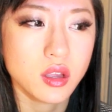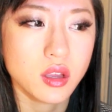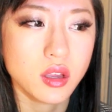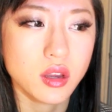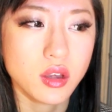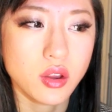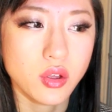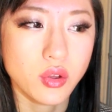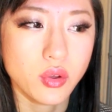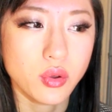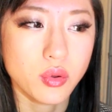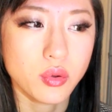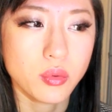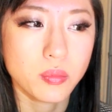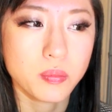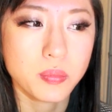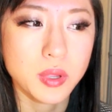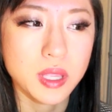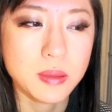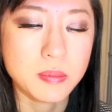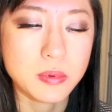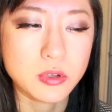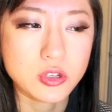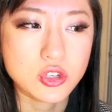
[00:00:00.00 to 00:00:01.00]
you know,
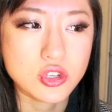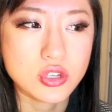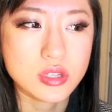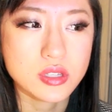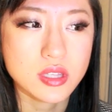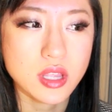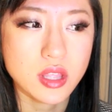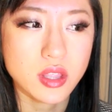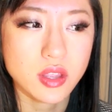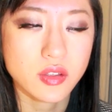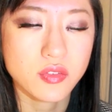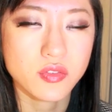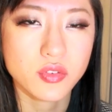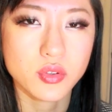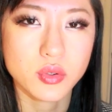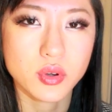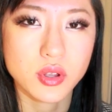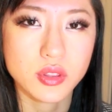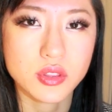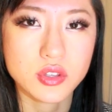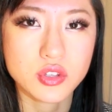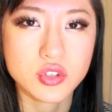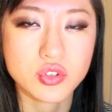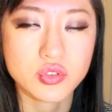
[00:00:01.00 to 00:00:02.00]
people just selling
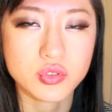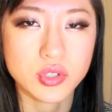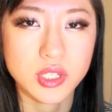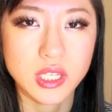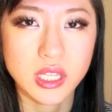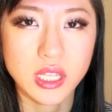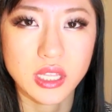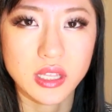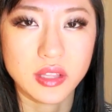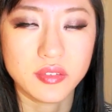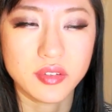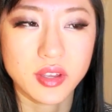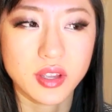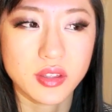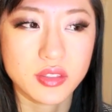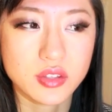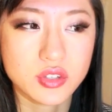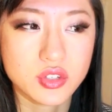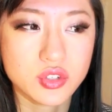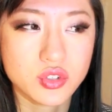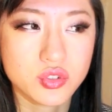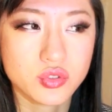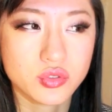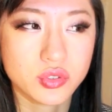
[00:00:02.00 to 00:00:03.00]
food on the street, living on
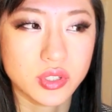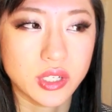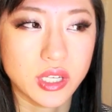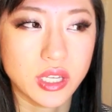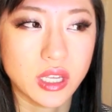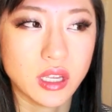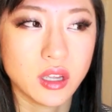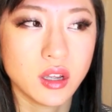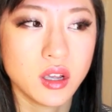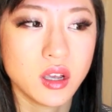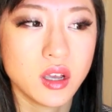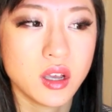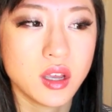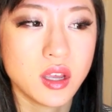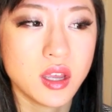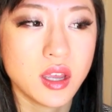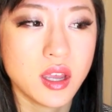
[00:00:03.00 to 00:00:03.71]
the street,